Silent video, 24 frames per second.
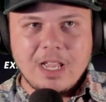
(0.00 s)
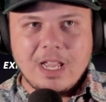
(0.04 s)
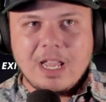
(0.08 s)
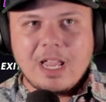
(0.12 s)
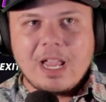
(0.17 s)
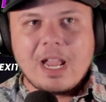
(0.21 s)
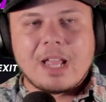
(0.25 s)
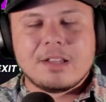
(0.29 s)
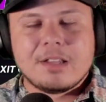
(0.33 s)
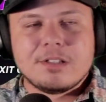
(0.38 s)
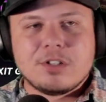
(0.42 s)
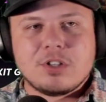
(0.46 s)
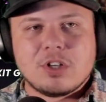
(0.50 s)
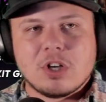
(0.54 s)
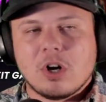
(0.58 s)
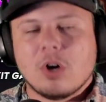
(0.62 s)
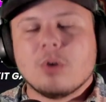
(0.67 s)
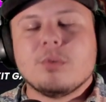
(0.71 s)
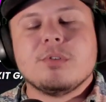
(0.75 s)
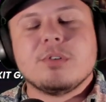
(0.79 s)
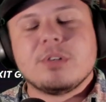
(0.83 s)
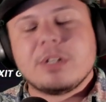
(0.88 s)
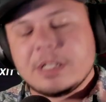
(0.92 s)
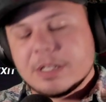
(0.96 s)
And you go
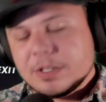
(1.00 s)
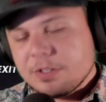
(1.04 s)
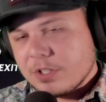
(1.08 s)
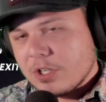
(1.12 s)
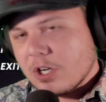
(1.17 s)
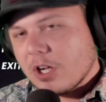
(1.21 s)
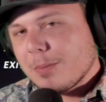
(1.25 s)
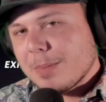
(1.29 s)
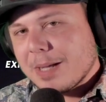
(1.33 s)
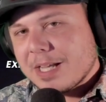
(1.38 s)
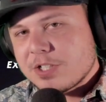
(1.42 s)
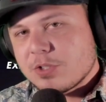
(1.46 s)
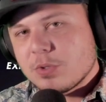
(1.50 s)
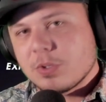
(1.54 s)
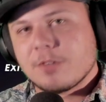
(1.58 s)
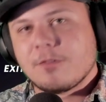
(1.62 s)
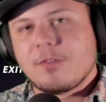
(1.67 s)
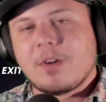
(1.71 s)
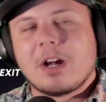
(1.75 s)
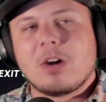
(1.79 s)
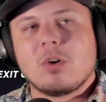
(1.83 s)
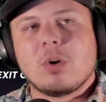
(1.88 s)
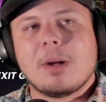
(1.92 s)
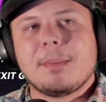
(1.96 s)
and you kill the Dollmaster with a
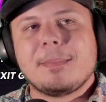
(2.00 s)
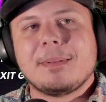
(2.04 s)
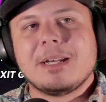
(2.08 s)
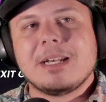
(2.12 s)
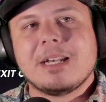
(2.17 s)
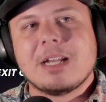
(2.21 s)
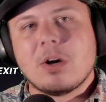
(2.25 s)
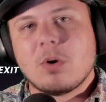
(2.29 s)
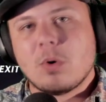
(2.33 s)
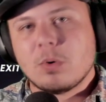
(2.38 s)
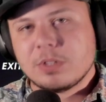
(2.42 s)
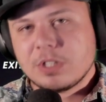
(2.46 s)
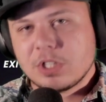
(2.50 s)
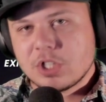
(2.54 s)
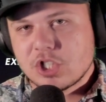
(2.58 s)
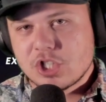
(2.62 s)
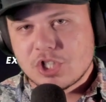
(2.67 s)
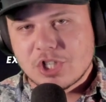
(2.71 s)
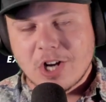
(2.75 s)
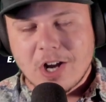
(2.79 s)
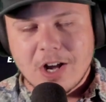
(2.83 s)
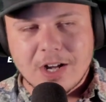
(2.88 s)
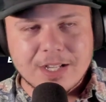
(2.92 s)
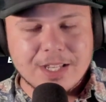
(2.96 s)
fire weapon. Now only
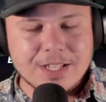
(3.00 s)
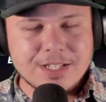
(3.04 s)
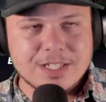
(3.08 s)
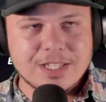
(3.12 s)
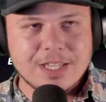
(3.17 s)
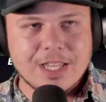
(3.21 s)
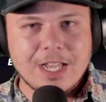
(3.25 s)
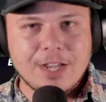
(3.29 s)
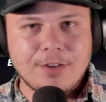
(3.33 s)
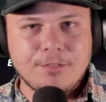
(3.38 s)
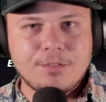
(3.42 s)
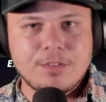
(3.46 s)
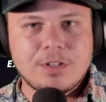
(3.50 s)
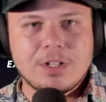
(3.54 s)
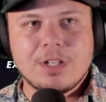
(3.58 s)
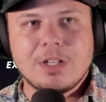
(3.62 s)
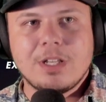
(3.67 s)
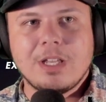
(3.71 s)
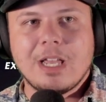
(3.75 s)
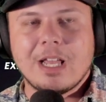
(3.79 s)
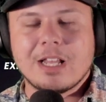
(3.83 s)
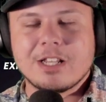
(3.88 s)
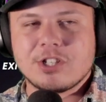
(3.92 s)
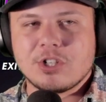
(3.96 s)
shock is left,
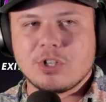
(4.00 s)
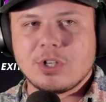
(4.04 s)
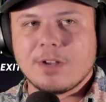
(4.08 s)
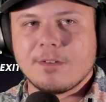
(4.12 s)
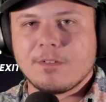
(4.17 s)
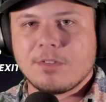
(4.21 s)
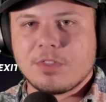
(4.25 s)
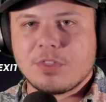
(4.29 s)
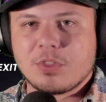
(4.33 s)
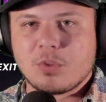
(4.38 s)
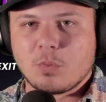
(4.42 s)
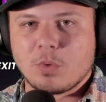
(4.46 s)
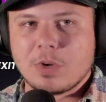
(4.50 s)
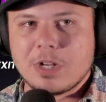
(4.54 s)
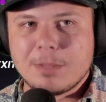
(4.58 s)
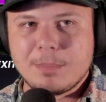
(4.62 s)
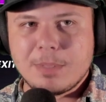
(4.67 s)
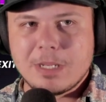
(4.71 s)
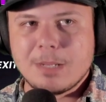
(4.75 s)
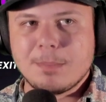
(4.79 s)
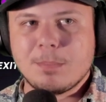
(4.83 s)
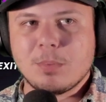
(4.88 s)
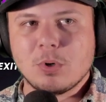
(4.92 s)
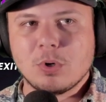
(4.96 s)
and so you have 3
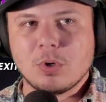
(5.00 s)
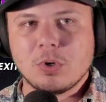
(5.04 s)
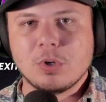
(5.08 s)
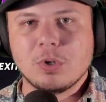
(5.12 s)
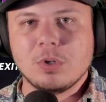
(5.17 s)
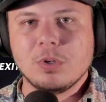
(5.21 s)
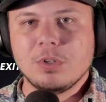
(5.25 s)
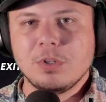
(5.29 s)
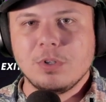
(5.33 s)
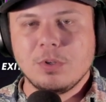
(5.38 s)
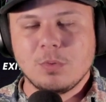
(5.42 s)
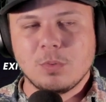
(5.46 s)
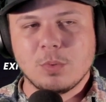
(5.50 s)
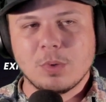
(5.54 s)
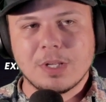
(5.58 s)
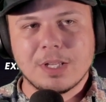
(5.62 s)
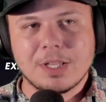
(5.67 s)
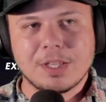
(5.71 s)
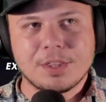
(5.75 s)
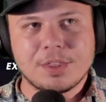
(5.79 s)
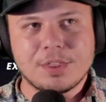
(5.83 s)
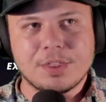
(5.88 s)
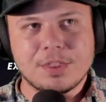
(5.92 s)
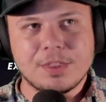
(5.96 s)
people
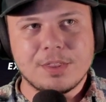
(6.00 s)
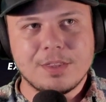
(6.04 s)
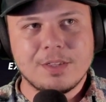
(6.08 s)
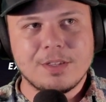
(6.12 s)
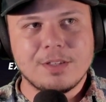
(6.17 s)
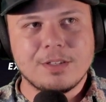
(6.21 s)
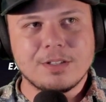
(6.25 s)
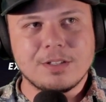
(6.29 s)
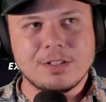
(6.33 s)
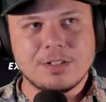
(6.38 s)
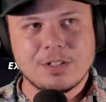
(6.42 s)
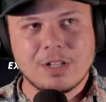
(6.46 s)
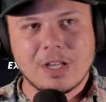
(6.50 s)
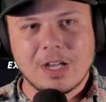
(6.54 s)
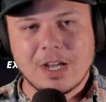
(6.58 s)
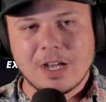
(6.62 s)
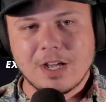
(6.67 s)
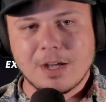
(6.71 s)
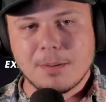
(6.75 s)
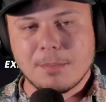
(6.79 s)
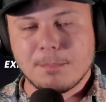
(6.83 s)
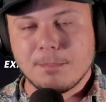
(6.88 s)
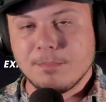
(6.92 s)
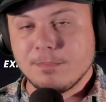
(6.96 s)
with
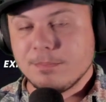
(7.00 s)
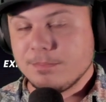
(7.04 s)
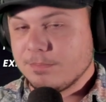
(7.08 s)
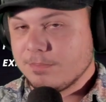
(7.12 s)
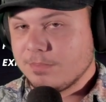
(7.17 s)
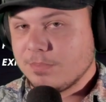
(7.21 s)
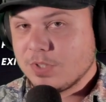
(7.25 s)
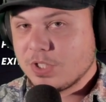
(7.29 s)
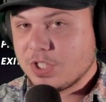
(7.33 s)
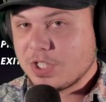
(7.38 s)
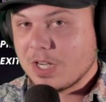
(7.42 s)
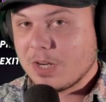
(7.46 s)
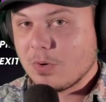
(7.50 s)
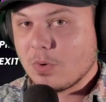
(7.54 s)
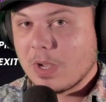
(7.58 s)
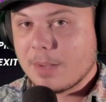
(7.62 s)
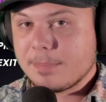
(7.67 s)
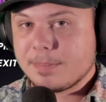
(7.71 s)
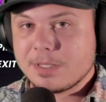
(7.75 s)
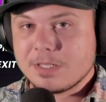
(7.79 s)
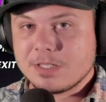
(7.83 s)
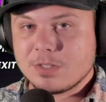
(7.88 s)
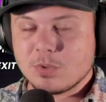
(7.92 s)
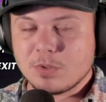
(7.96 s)
stun
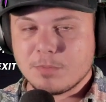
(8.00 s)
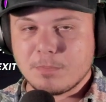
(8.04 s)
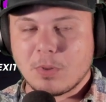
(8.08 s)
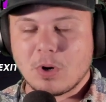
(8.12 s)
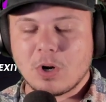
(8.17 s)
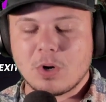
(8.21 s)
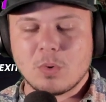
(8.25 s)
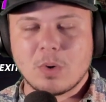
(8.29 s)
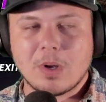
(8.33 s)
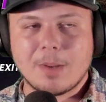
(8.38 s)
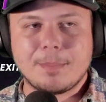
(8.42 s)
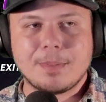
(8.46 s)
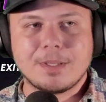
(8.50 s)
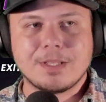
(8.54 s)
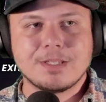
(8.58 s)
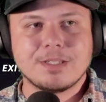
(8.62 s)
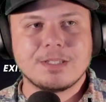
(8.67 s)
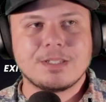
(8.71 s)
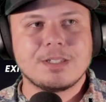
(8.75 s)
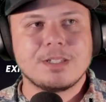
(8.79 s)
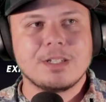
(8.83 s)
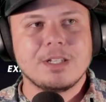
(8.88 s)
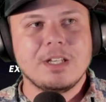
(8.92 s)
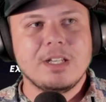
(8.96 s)
weapons, with burn
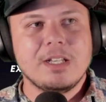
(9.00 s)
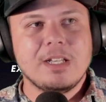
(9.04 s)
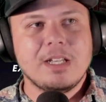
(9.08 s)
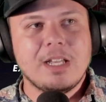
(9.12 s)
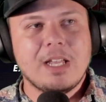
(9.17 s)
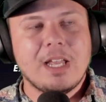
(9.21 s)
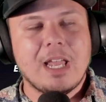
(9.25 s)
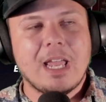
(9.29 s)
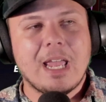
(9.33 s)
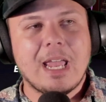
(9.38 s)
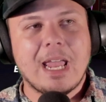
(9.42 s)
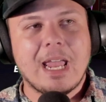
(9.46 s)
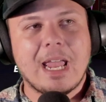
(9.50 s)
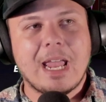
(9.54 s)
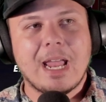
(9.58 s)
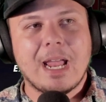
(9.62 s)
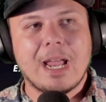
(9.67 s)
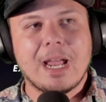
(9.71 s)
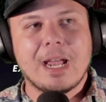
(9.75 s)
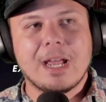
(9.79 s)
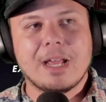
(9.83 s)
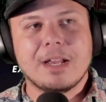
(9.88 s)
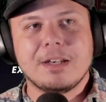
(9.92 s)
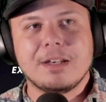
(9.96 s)
weapons,
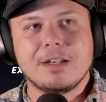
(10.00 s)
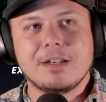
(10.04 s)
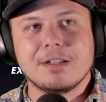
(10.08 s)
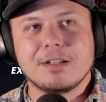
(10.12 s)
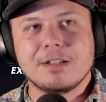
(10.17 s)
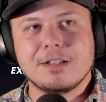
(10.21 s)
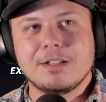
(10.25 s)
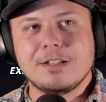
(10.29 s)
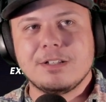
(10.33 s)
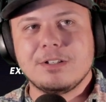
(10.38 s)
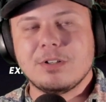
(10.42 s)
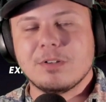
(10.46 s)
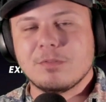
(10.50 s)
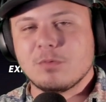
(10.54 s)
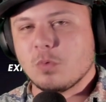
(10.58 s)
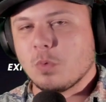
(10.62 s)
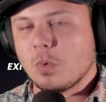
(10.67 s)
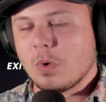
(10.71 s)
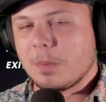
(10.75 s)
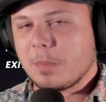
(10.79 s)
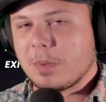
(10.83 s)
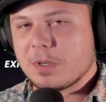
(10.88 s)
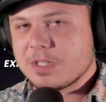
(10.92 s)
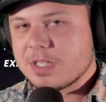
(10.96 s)
and you have the
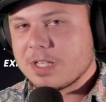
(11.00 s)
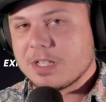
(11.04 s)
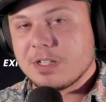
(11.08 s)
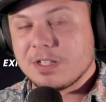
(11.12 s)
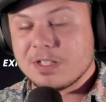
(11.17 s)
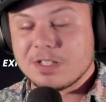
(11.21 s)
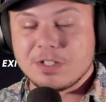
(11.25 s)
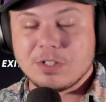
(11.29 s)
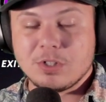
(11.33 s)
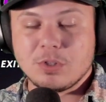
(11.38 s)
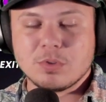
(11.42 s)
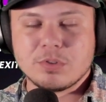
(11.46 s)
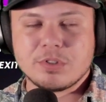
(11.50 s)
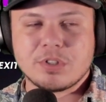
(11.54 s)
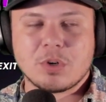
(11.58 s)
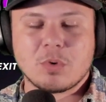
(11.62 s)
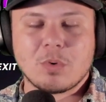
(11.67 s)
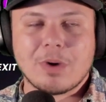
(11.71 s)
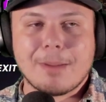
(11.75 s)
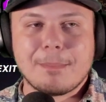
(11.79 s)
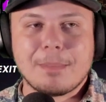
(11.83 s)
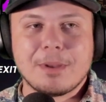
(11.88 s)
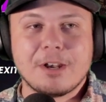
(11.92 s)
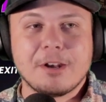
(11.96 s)
1 person that you had to use their
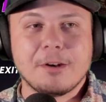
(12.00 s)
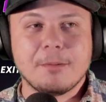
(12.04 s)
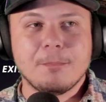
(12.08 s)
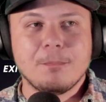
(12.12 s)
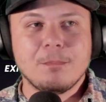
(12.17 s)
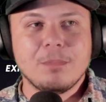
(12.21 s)
weapon.